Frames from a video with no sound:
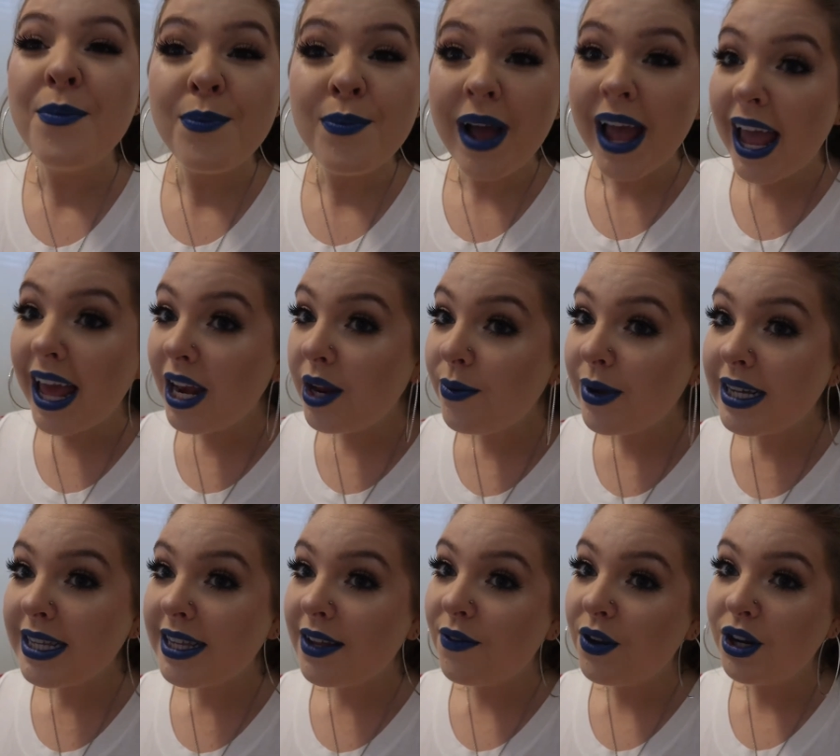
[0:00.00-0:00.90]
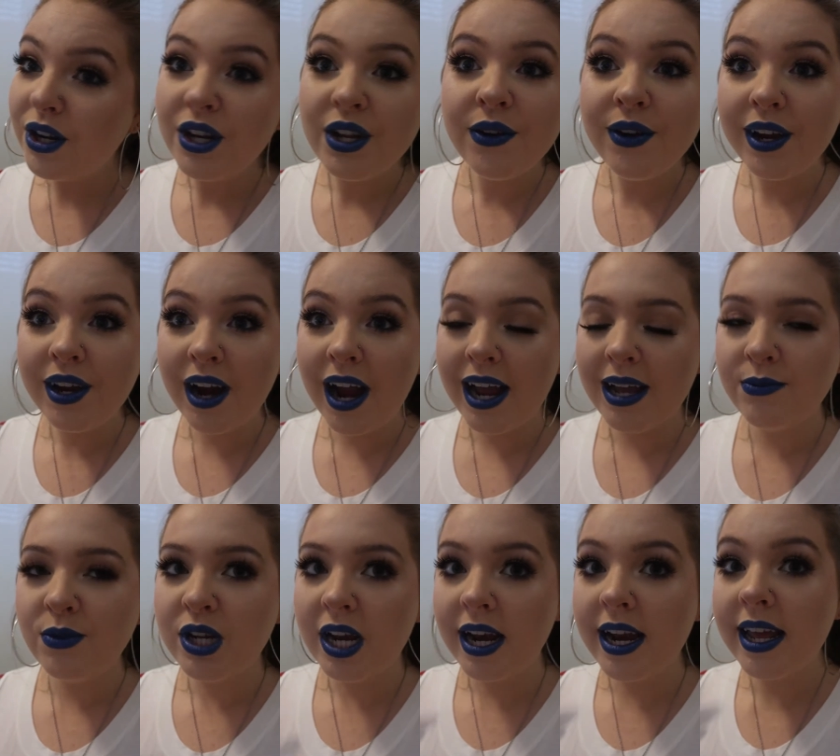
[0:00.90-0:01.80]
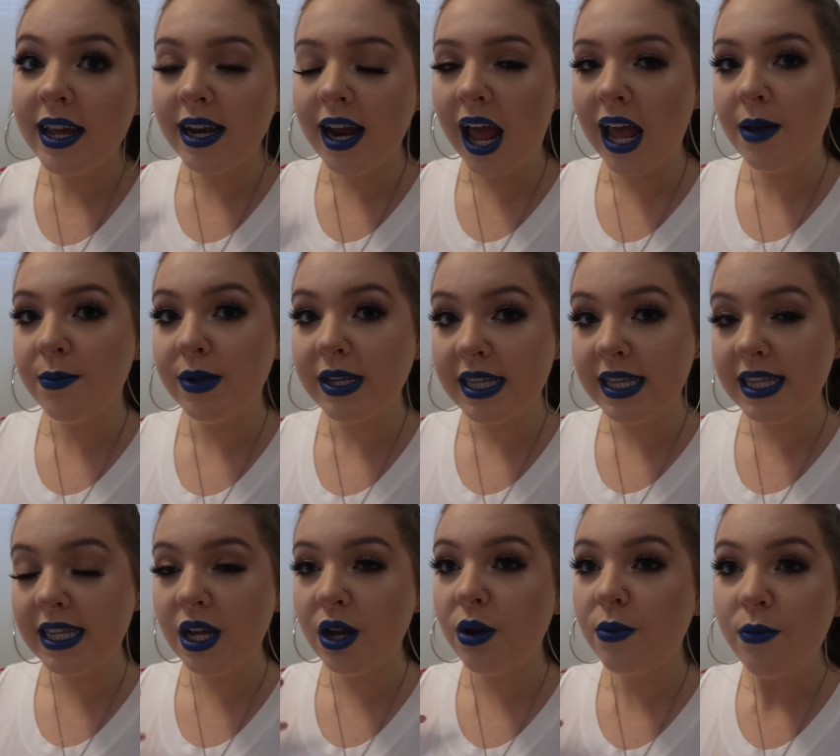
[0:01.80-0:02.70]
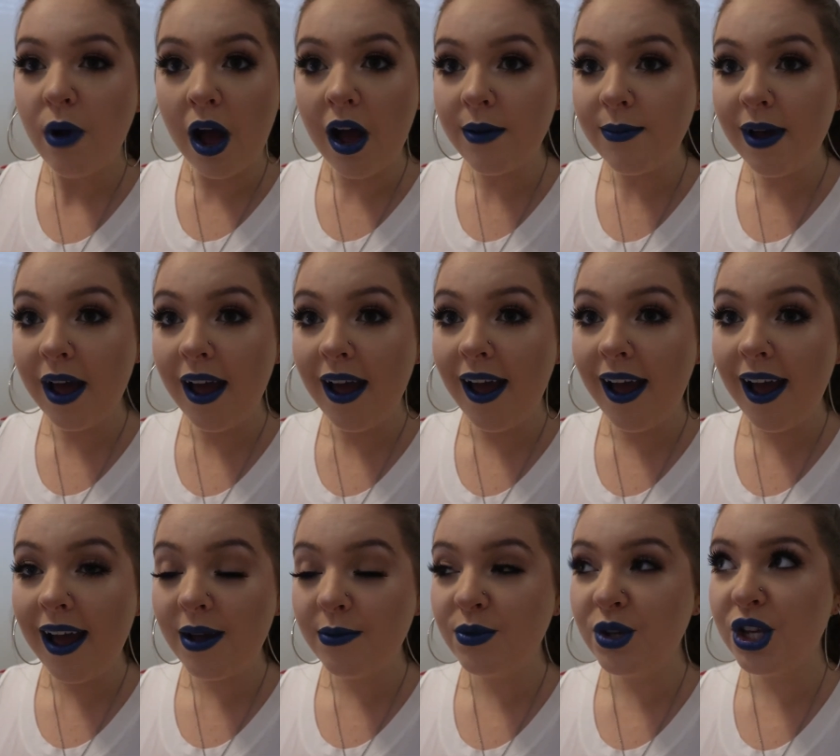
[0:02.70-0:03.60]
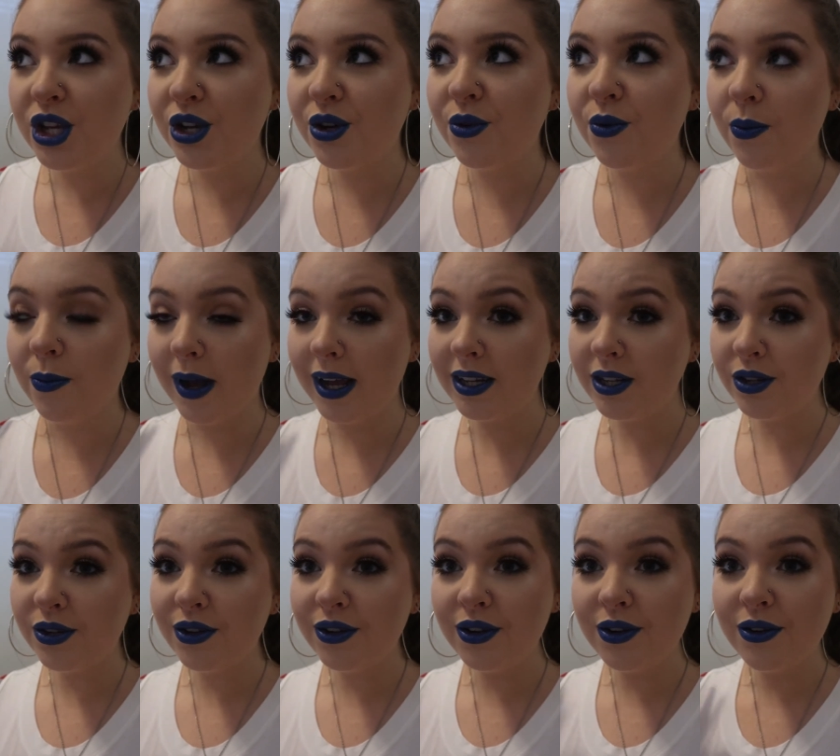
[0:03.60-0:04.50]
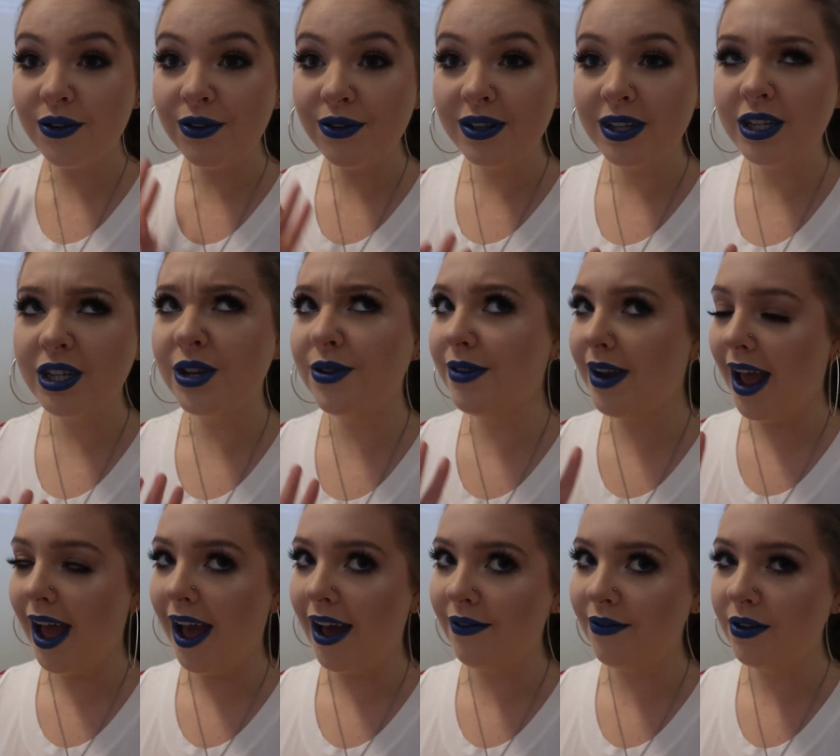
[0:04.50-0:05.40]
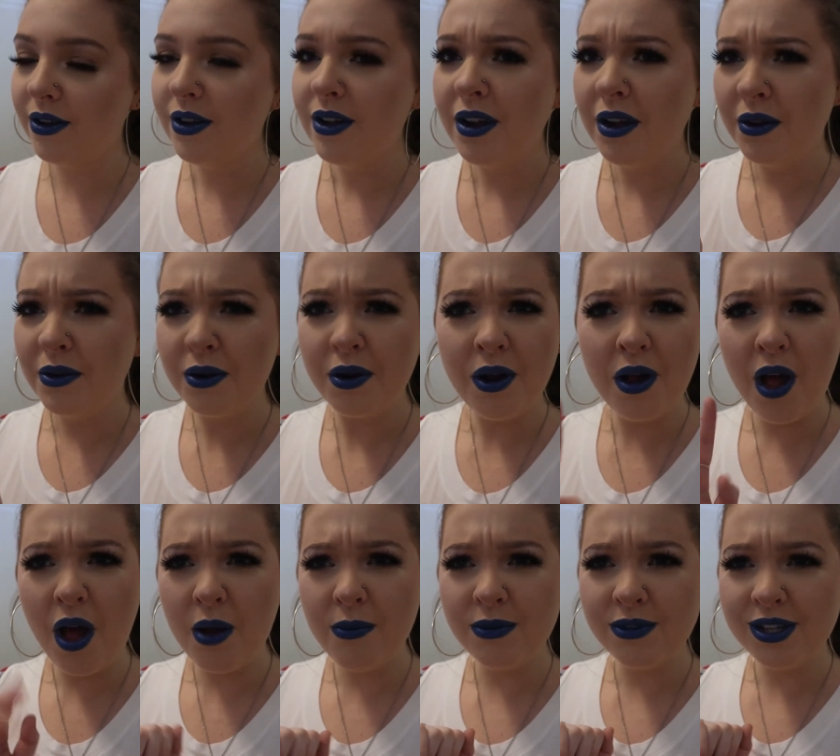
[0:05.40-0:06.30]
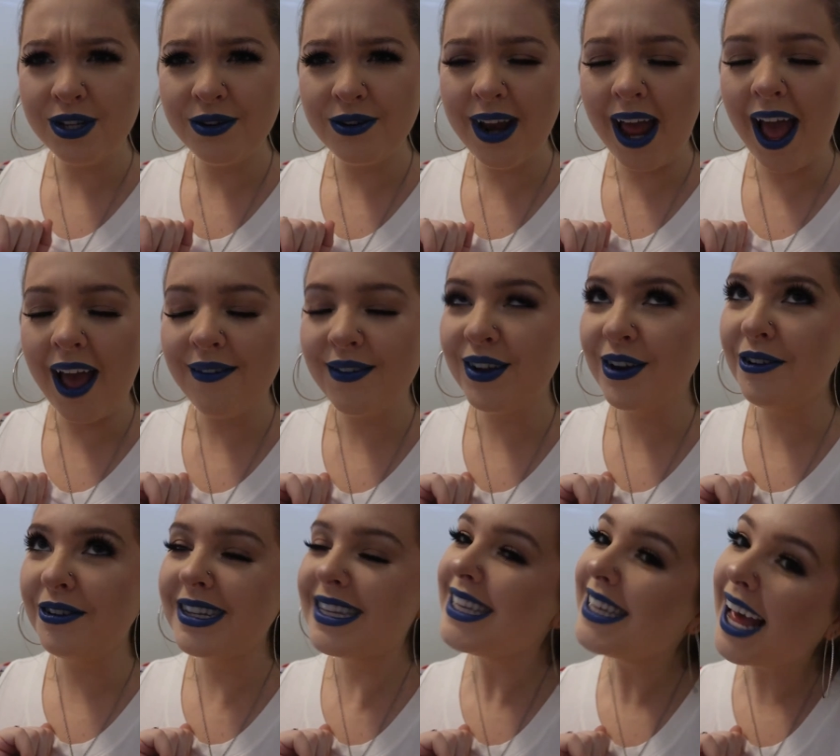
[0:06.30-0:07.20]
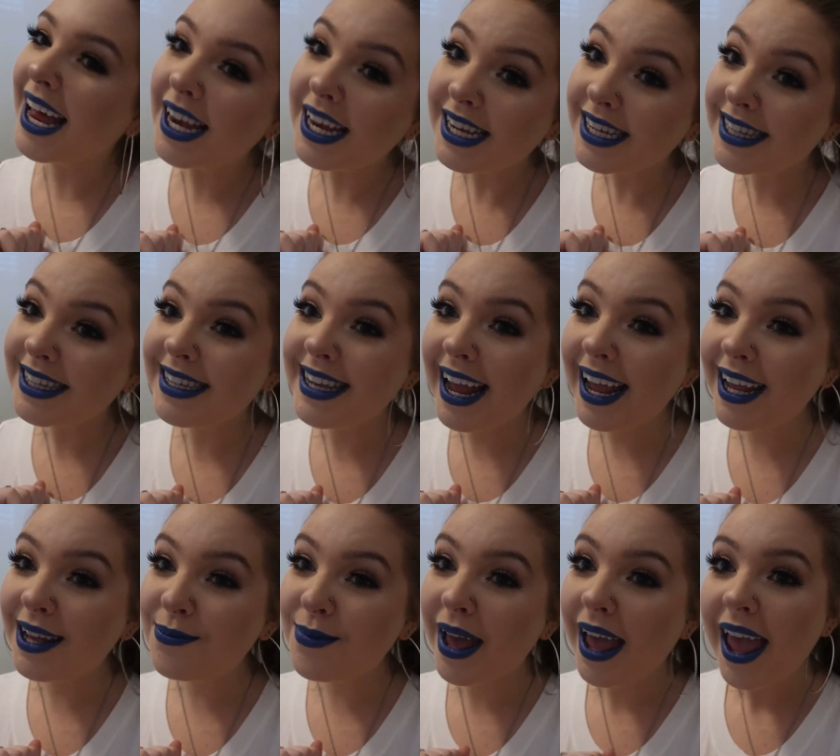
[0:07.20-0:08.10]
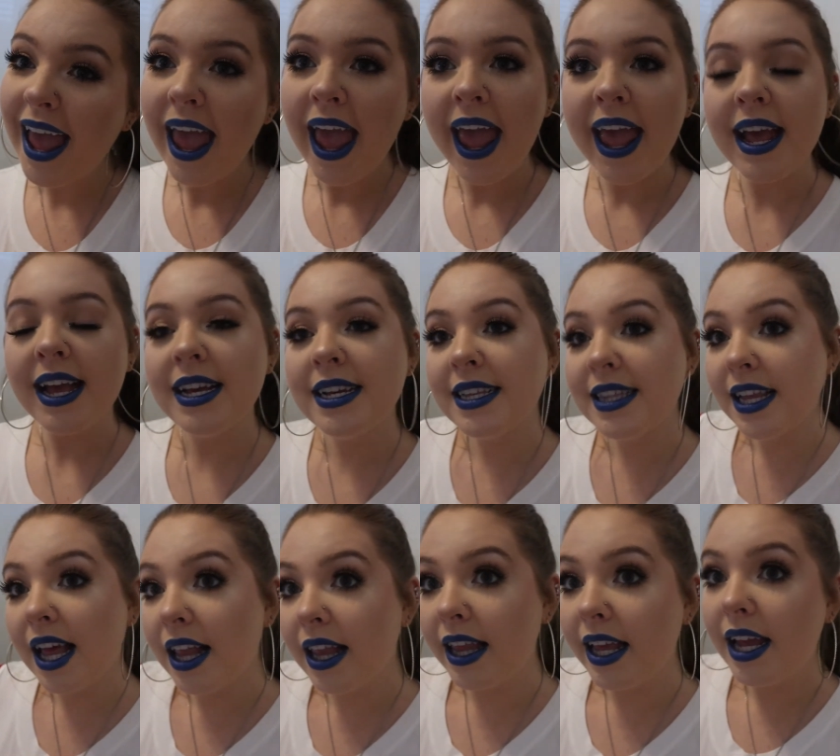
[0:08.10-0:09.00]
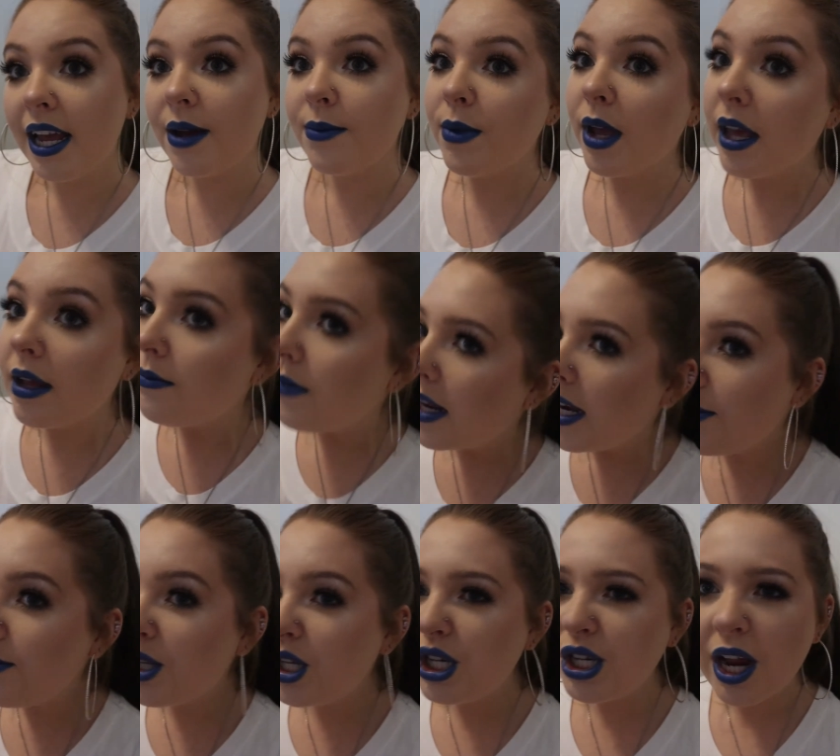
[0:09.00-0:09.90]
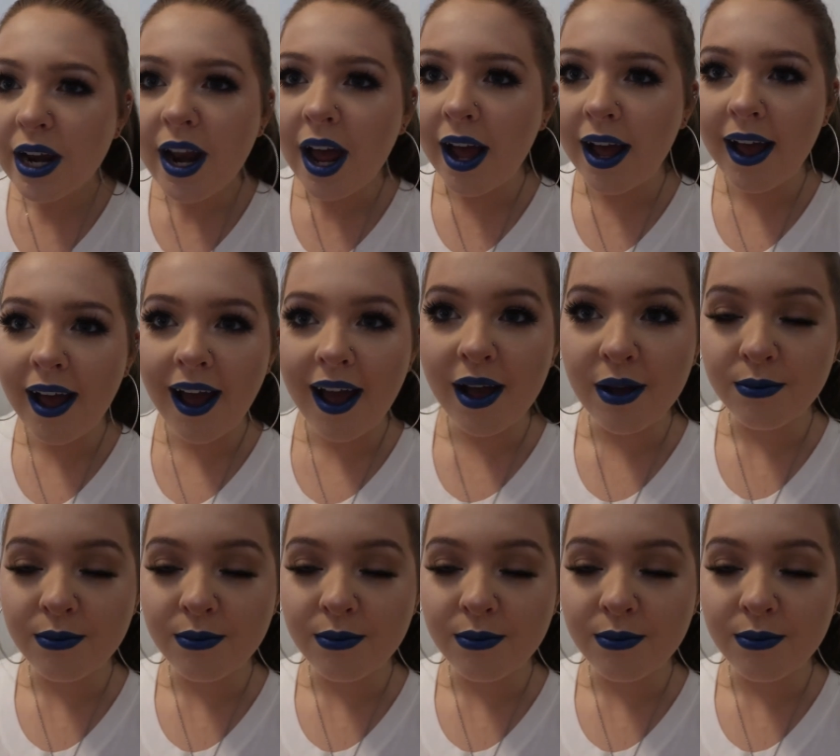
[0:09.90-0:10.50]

But anyways, if you're new here, I am Jenna and I am a single mom to my almost two and a half year old son. His name is Liam and my name is Jenna.